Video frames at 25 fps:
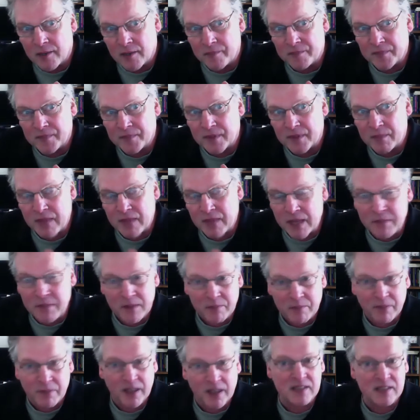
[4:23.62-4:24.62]
may be
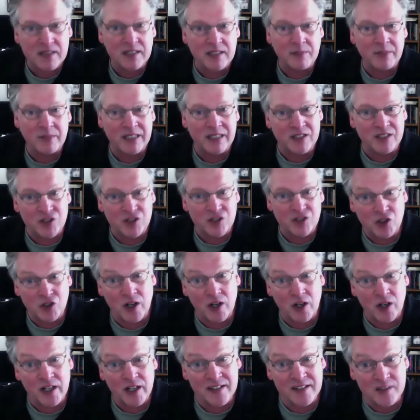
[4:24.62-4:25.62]
buzzy, but it
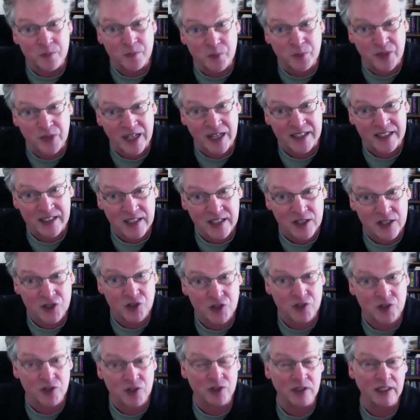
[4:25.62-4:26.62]
started as a
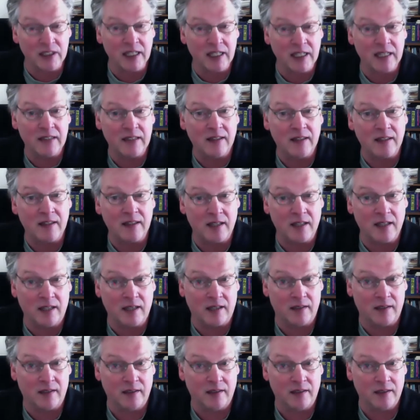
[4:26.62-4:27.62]
practitioner-led thing.